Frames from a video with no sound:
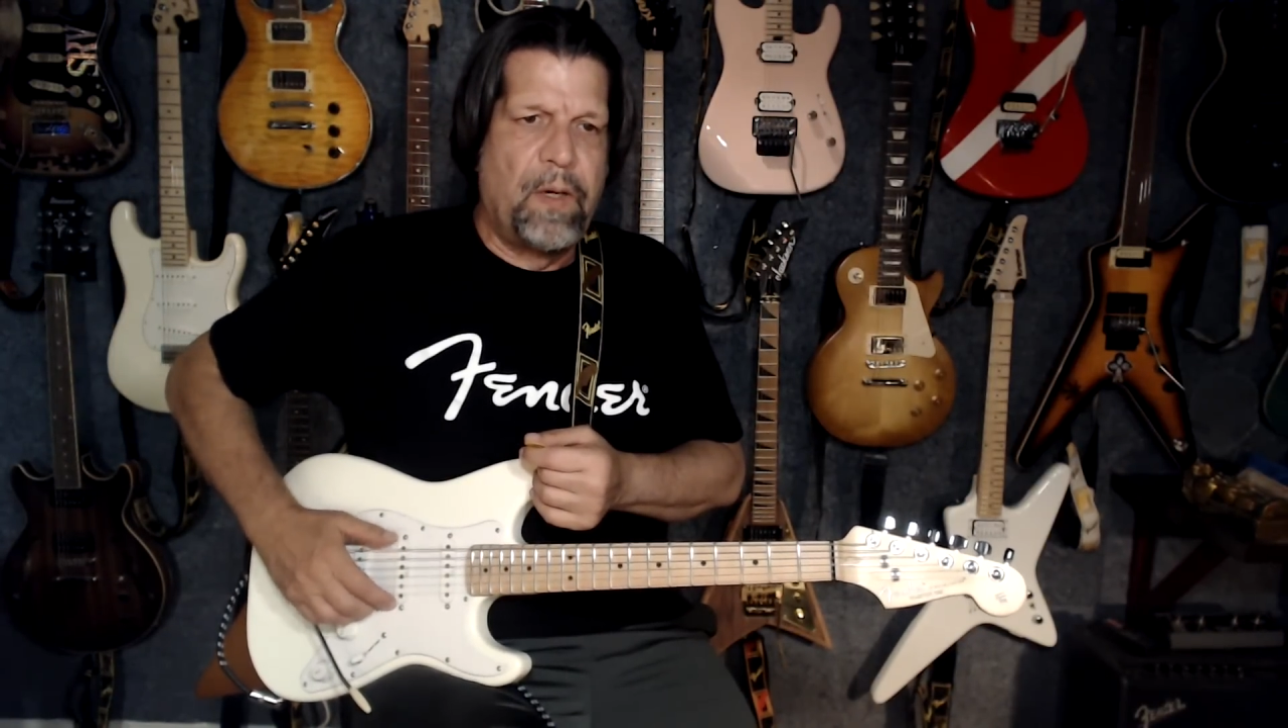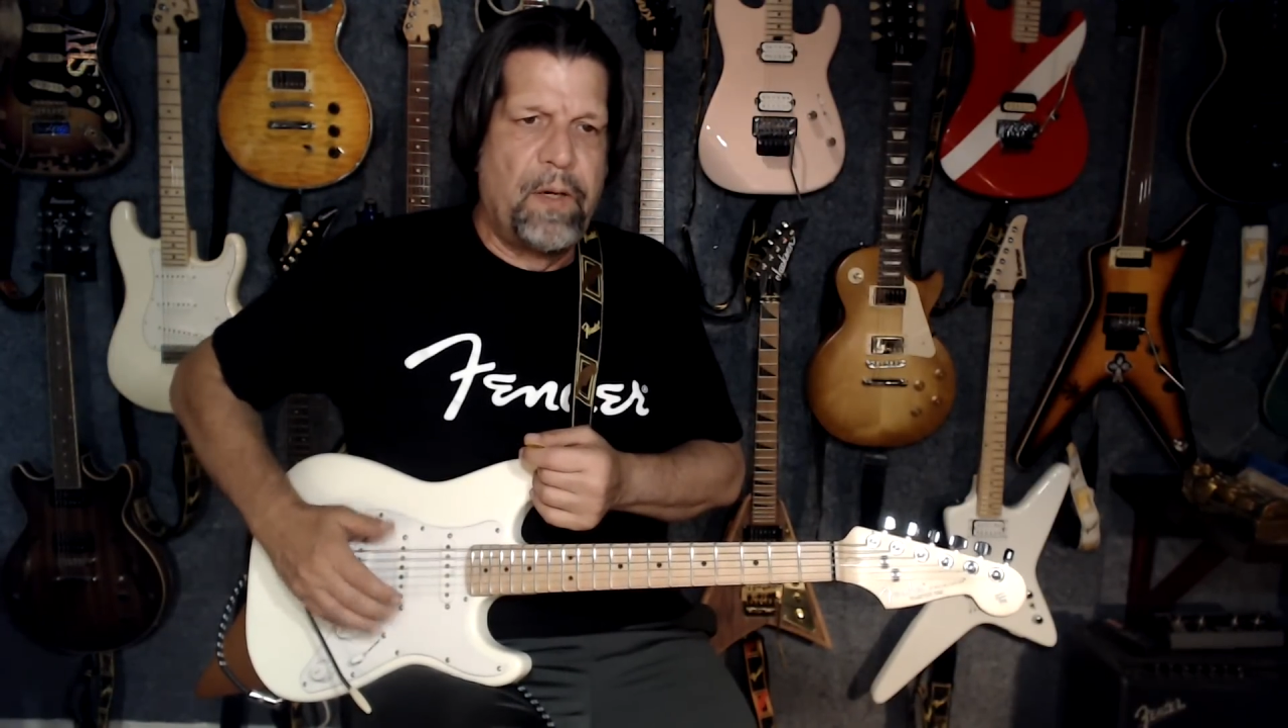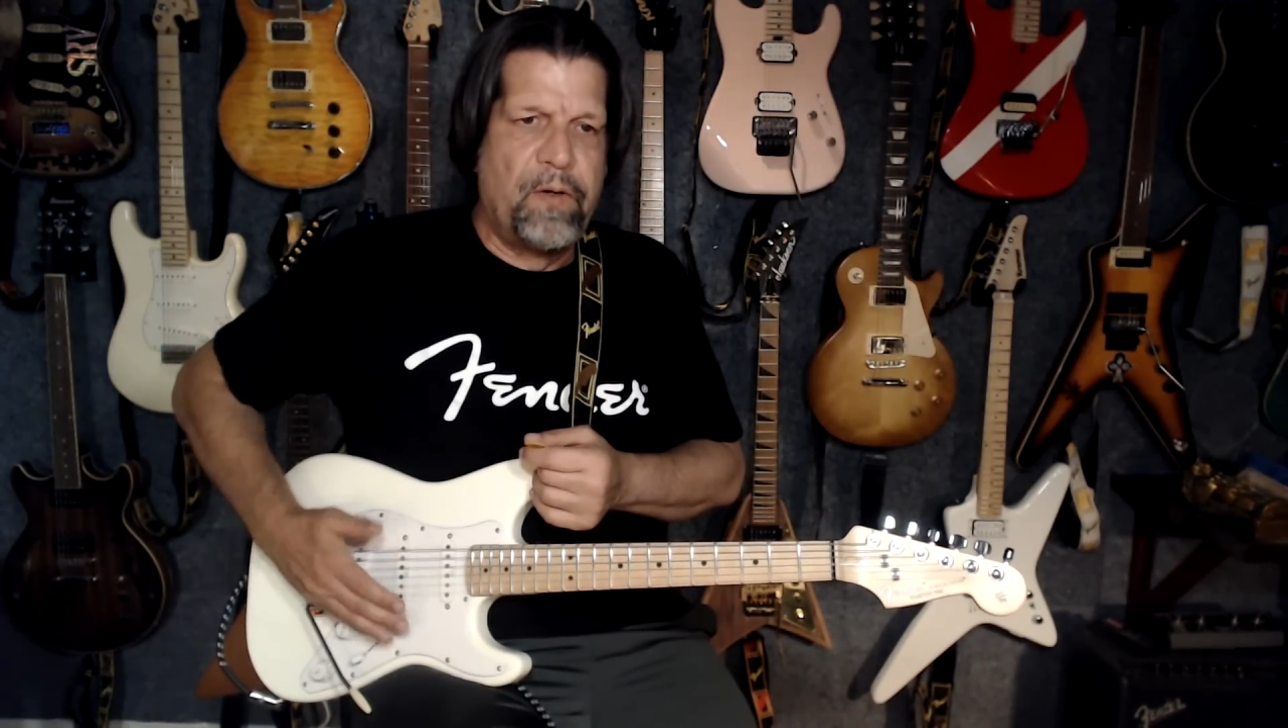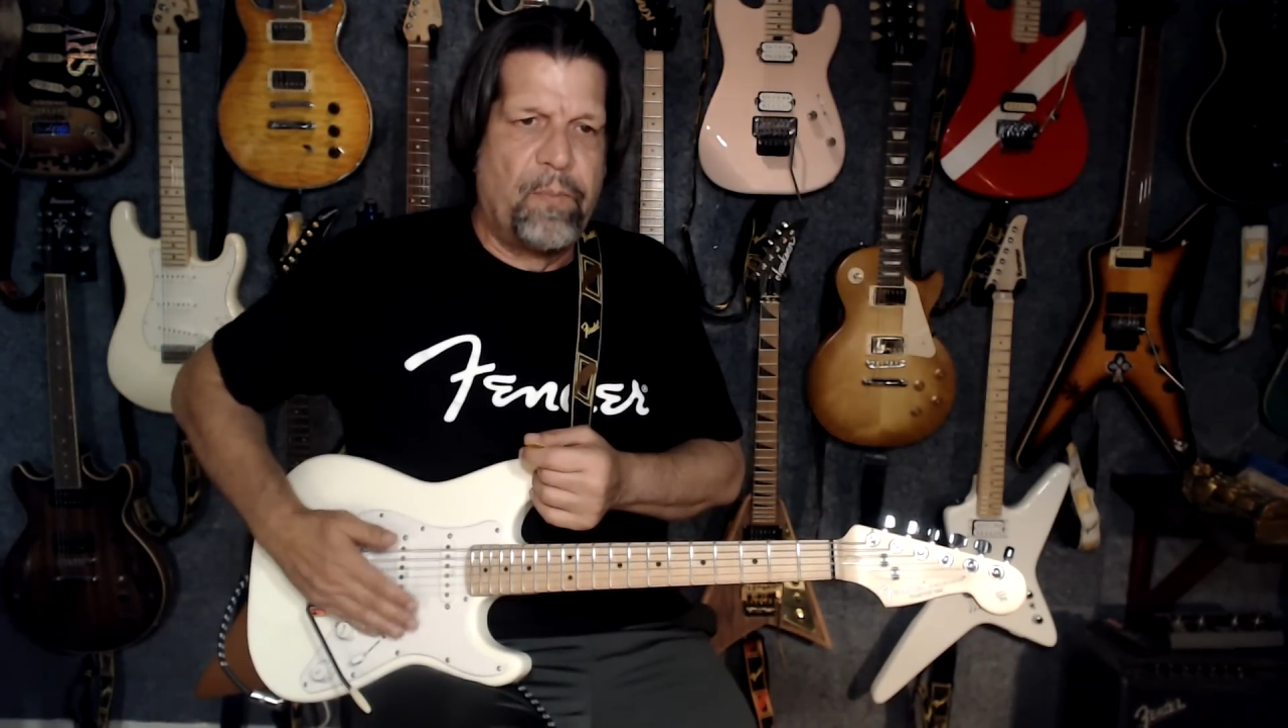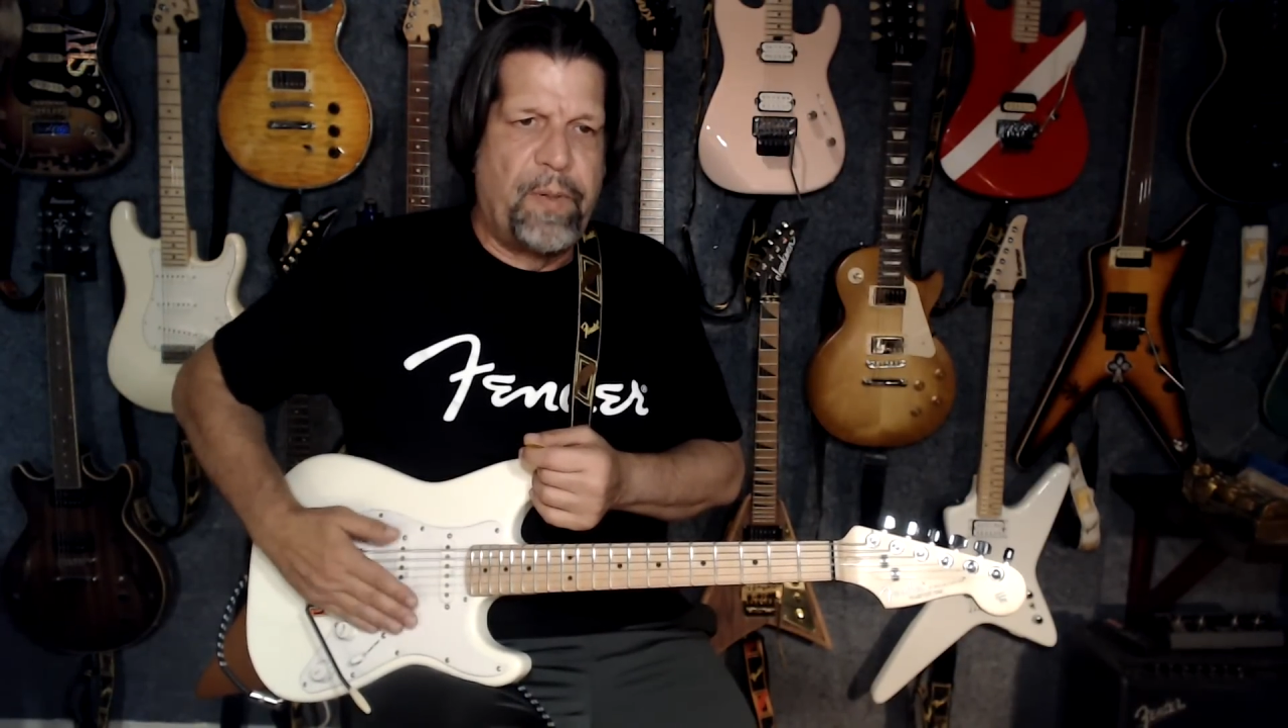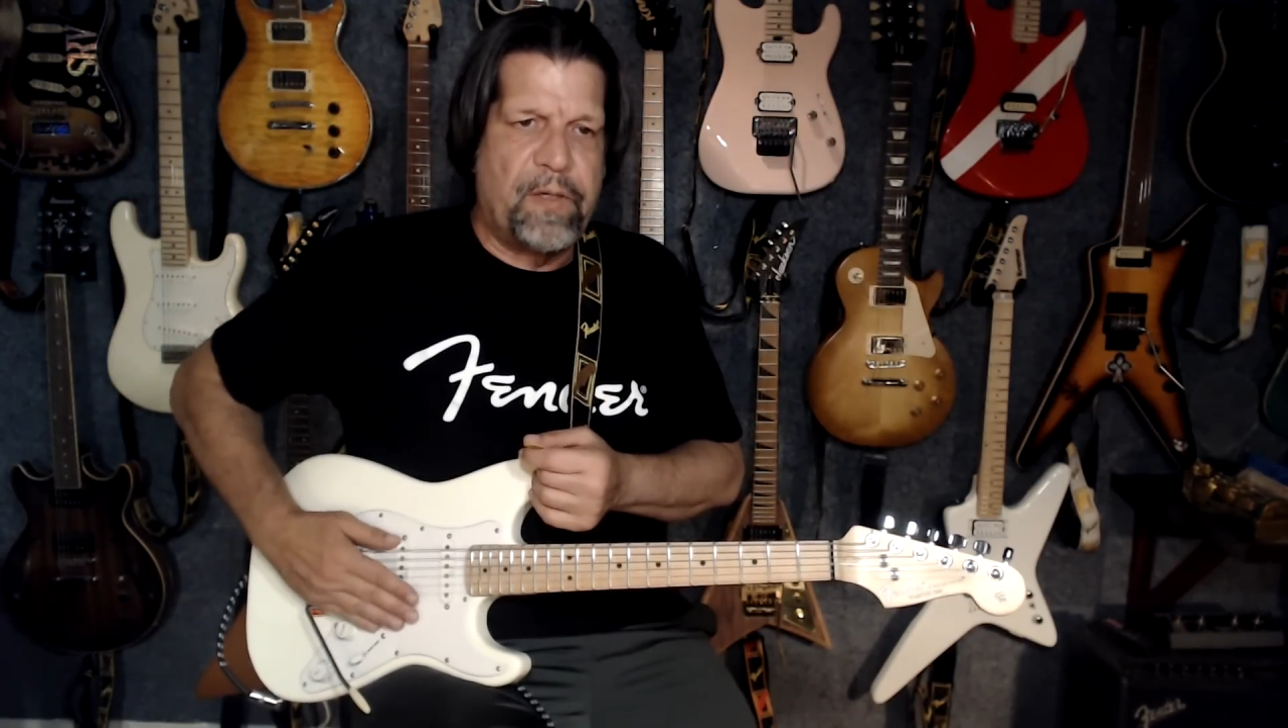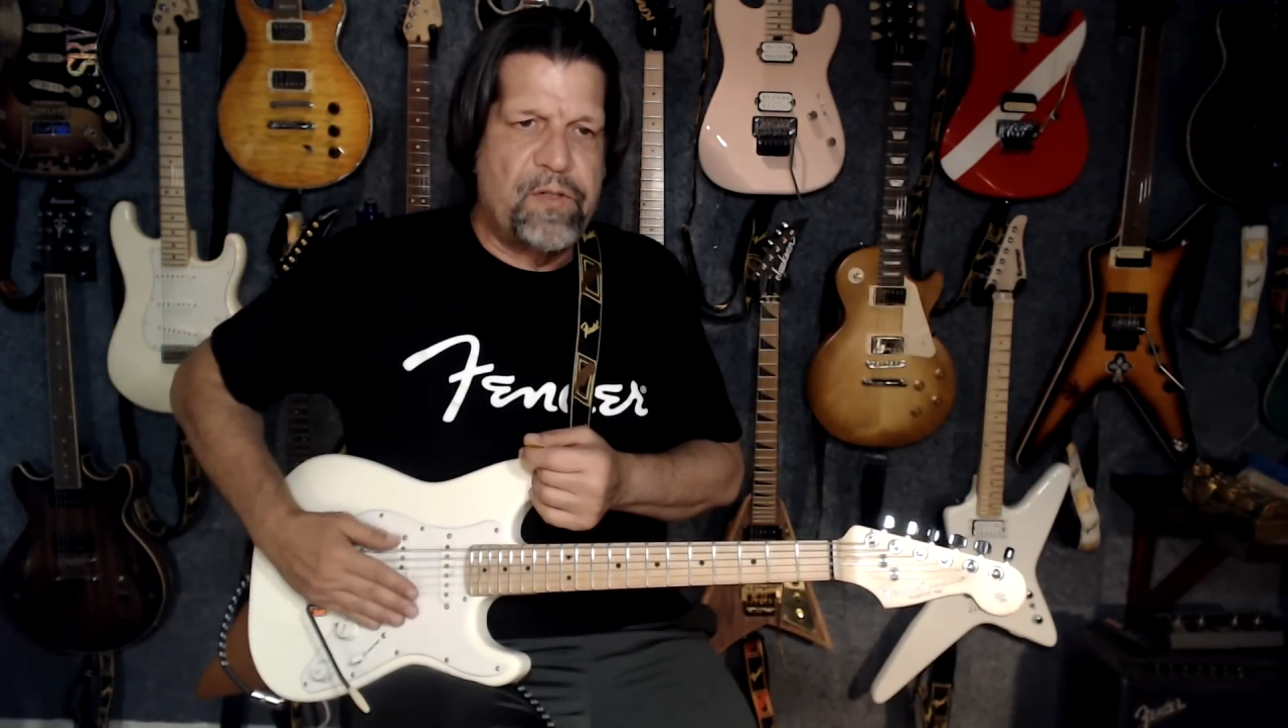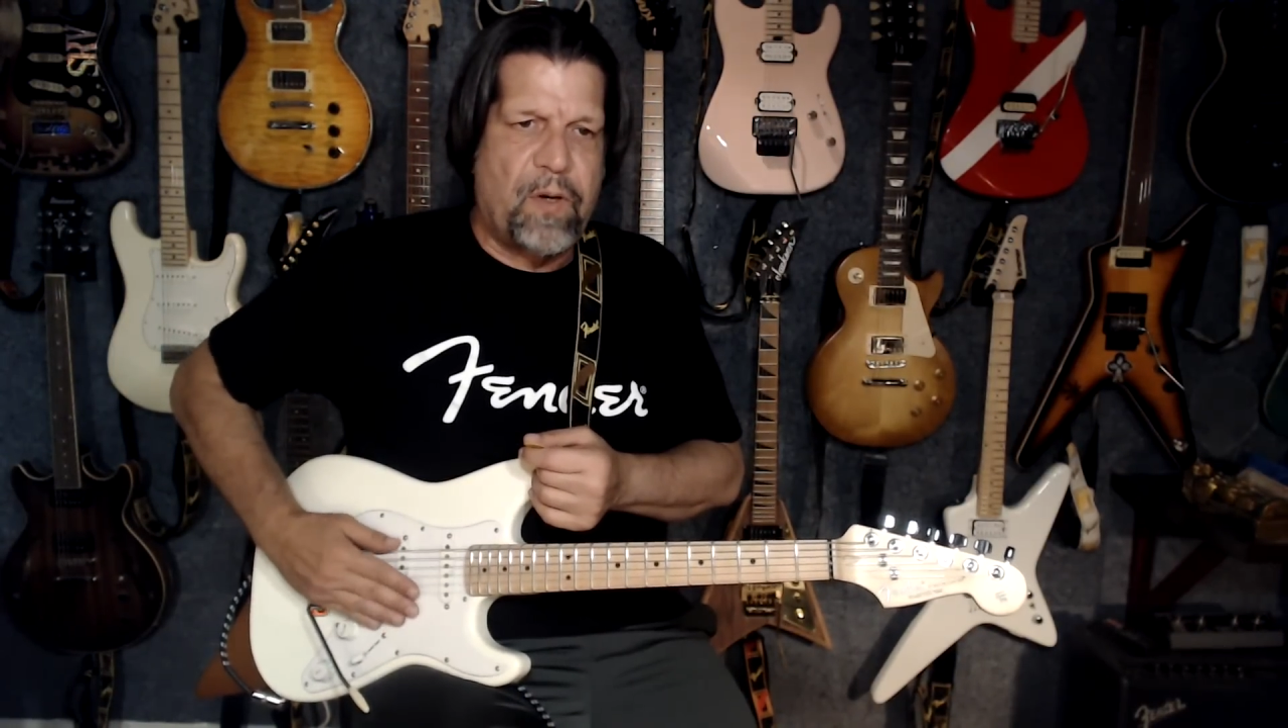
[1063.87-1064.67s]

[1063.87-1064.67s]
a little bit so